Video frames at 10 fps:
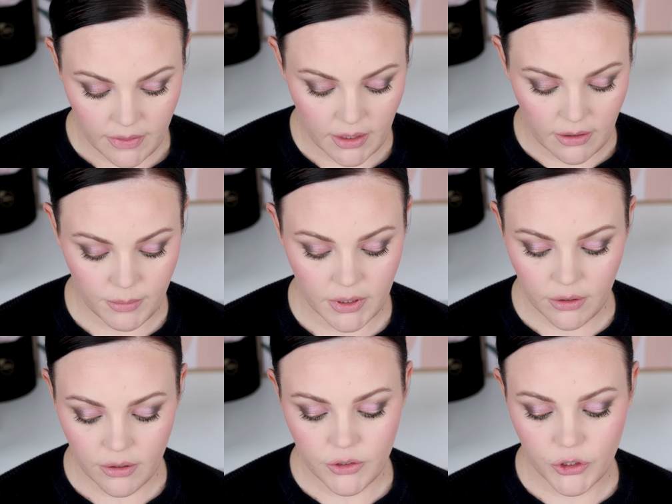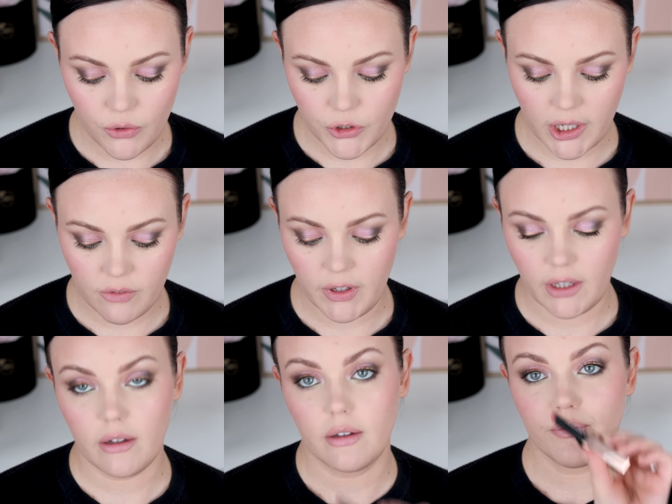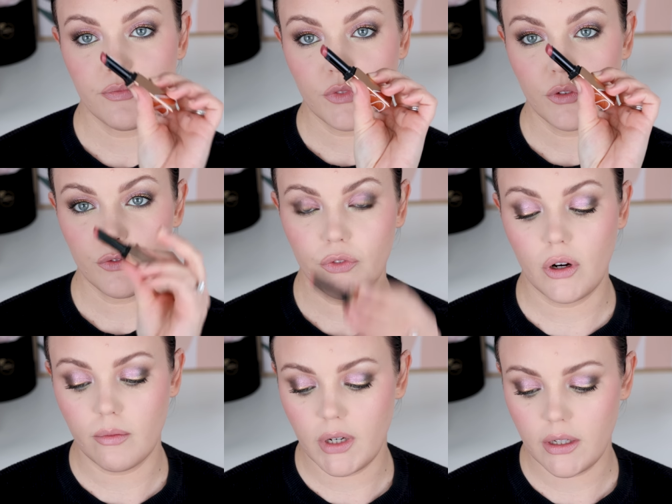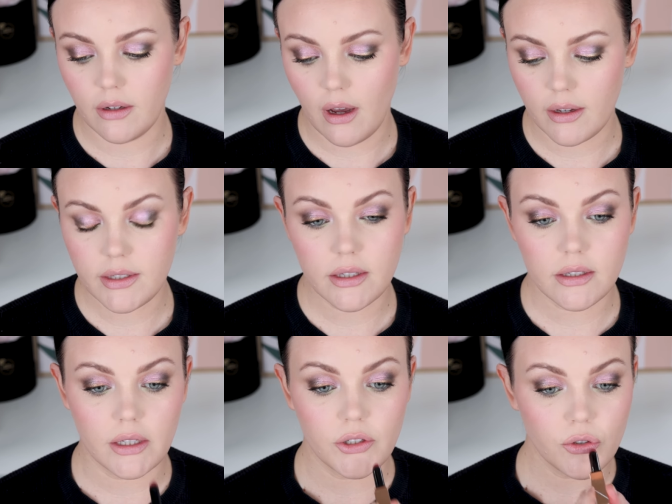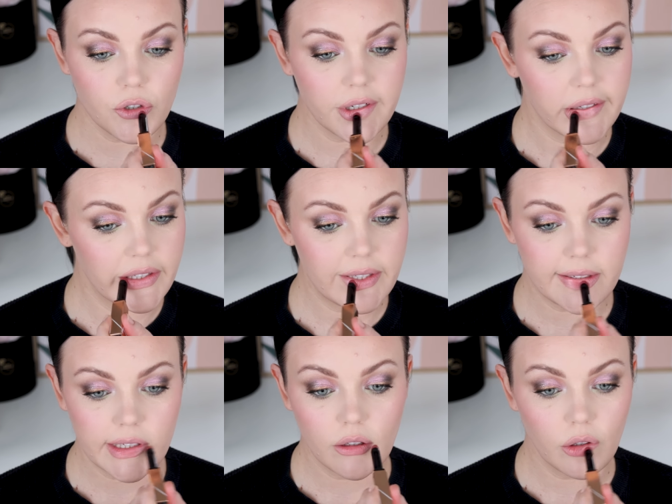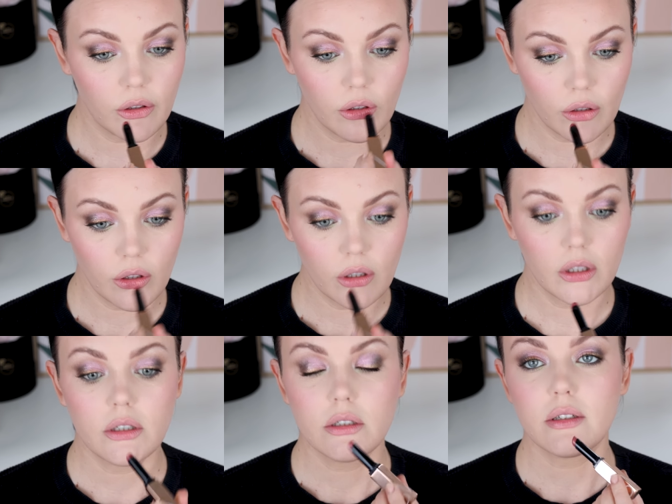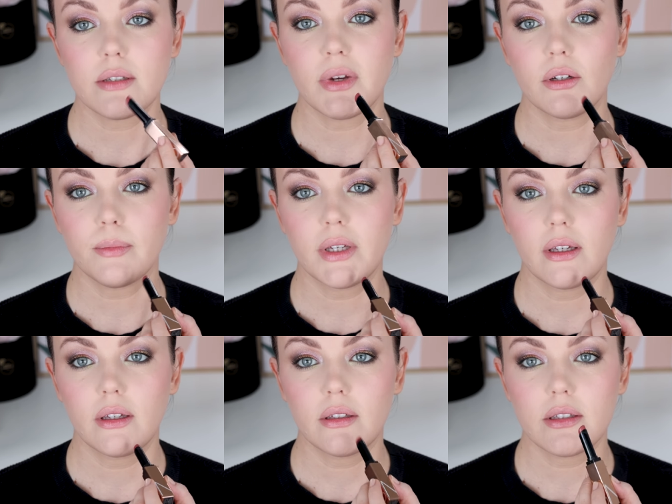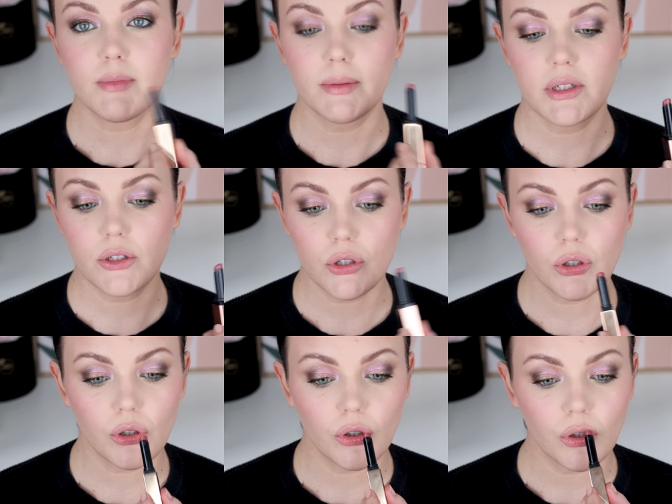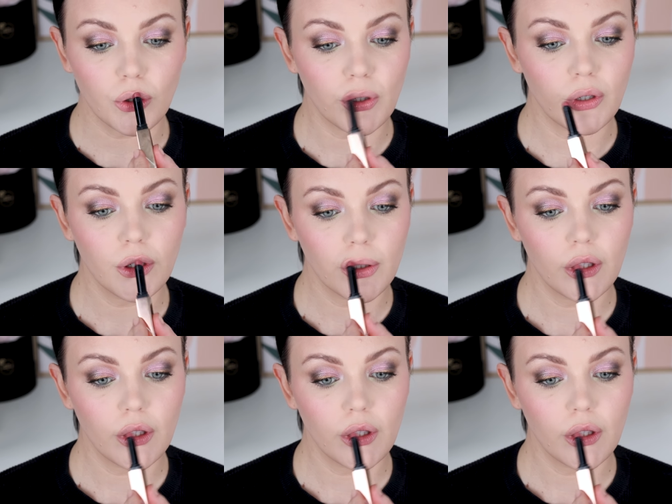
And then I'm gonna go Dolce Vita from NARS, the Sensual Shines. This might not be, this might be too